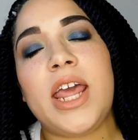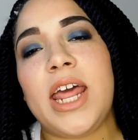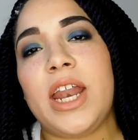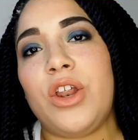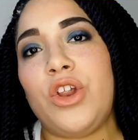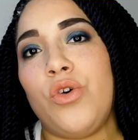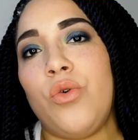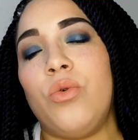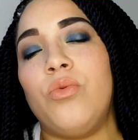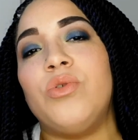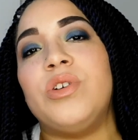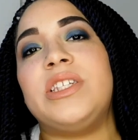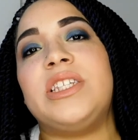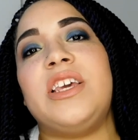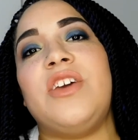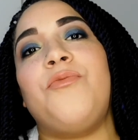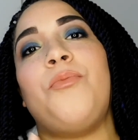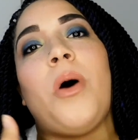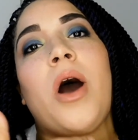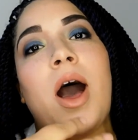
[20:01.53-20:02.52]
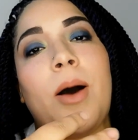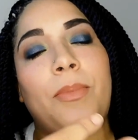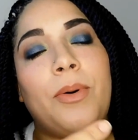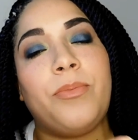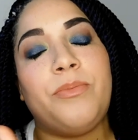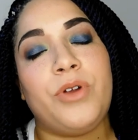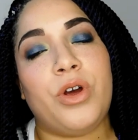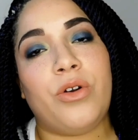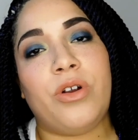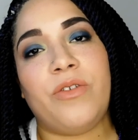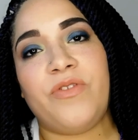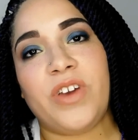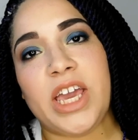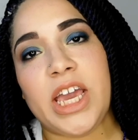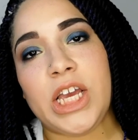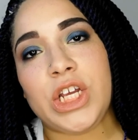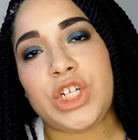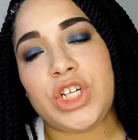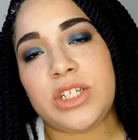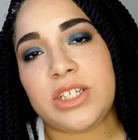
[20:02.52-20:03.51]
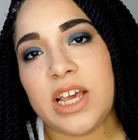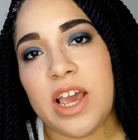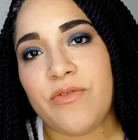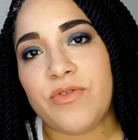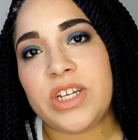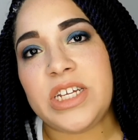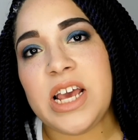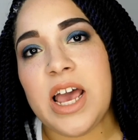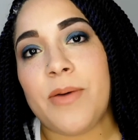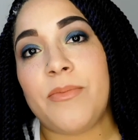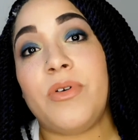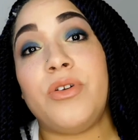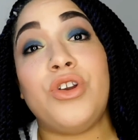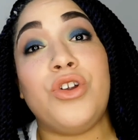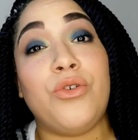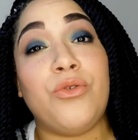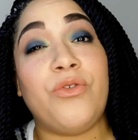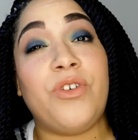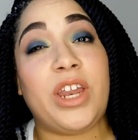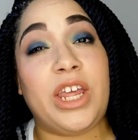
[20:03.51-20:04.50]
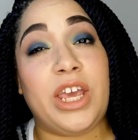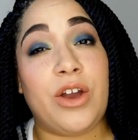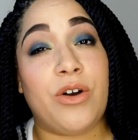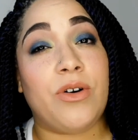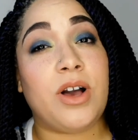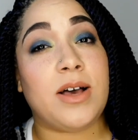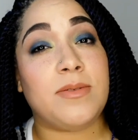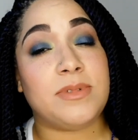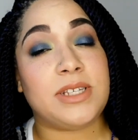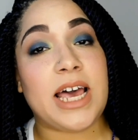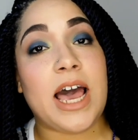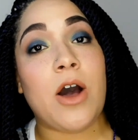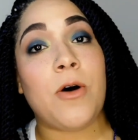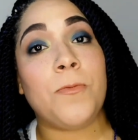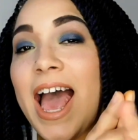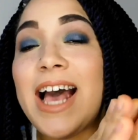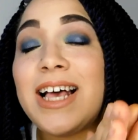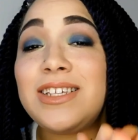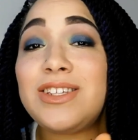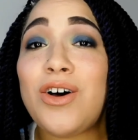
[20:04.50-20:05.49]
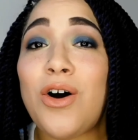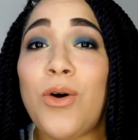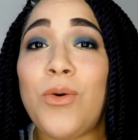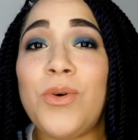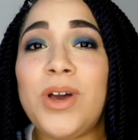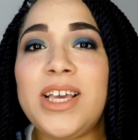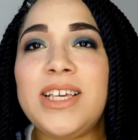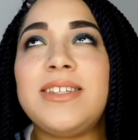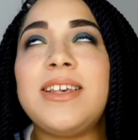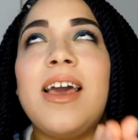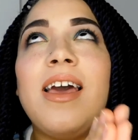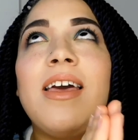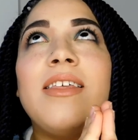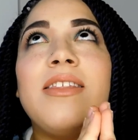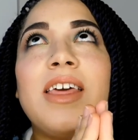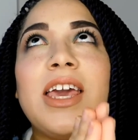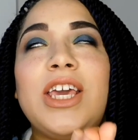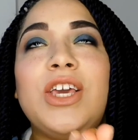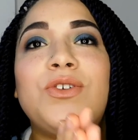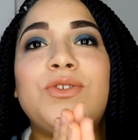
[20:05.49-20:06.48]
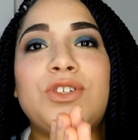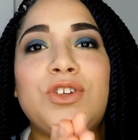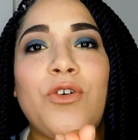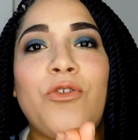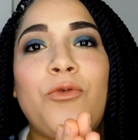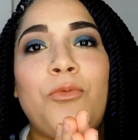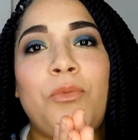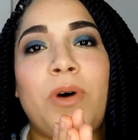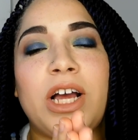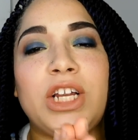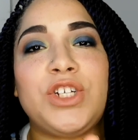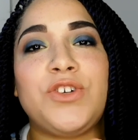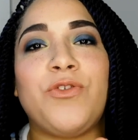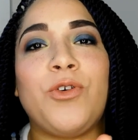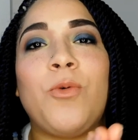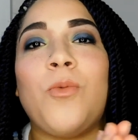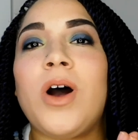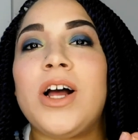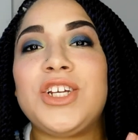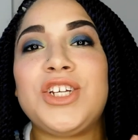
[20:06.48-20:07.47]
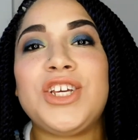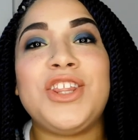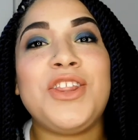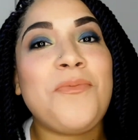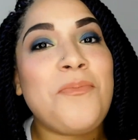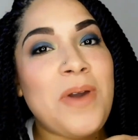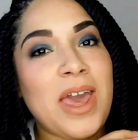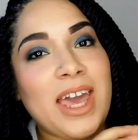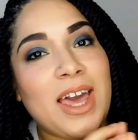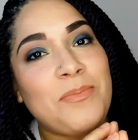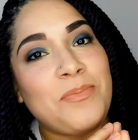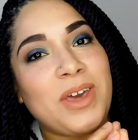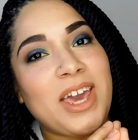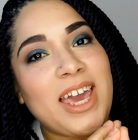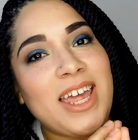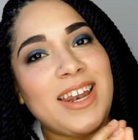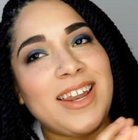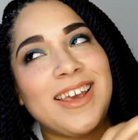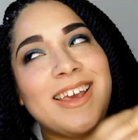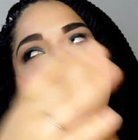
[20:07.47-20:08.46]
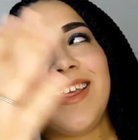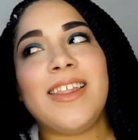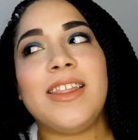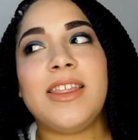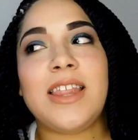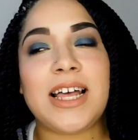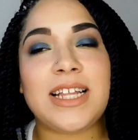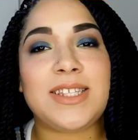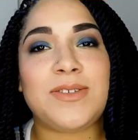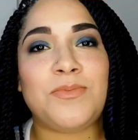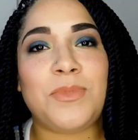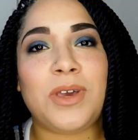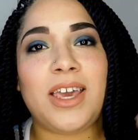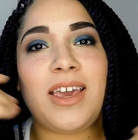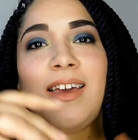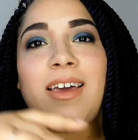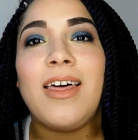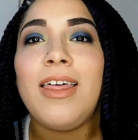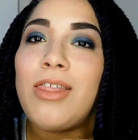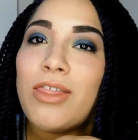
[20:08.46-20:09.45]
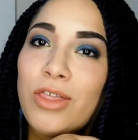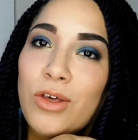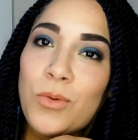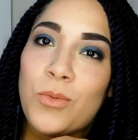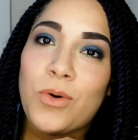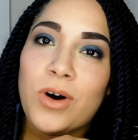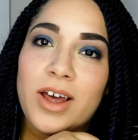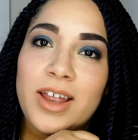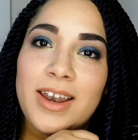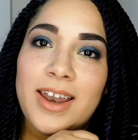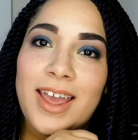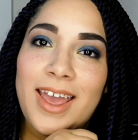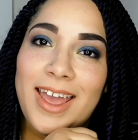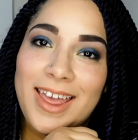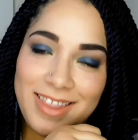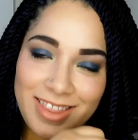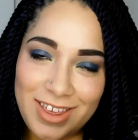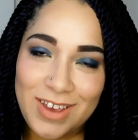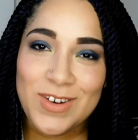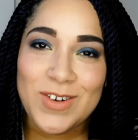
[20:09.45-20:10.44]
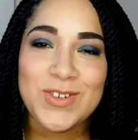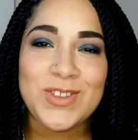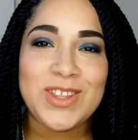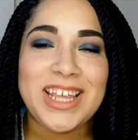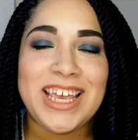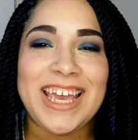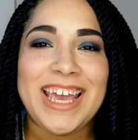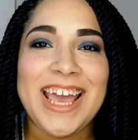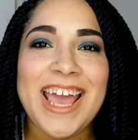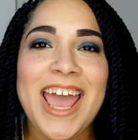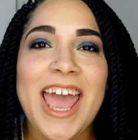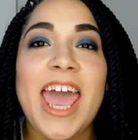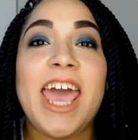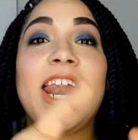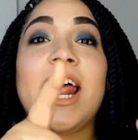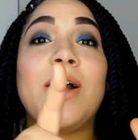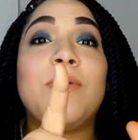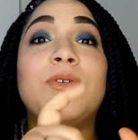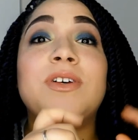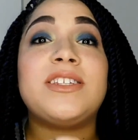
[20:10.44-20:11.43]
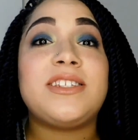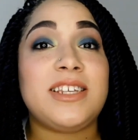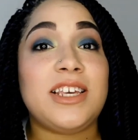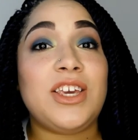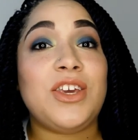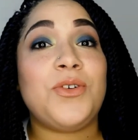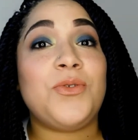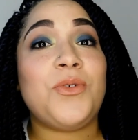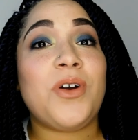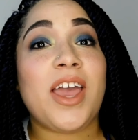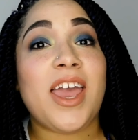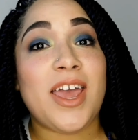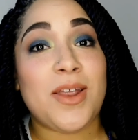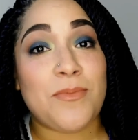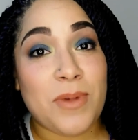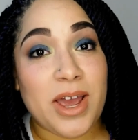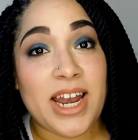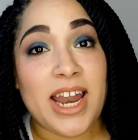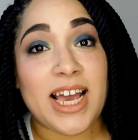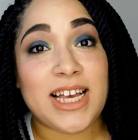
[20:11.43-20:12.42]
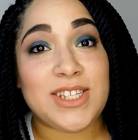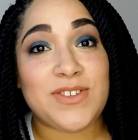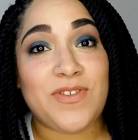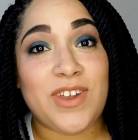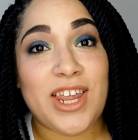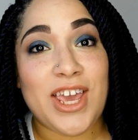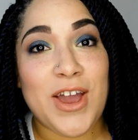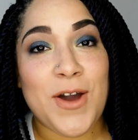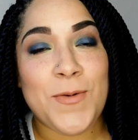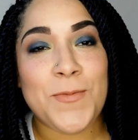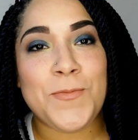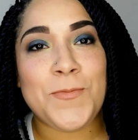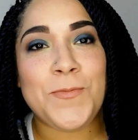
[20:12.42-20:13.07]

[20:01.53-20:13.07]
and you'll receive pop-up notifications every time a new video comes out. As always, thank you so much for watching the makeup kit. That's me, the one and the only, and I will see you in my next video.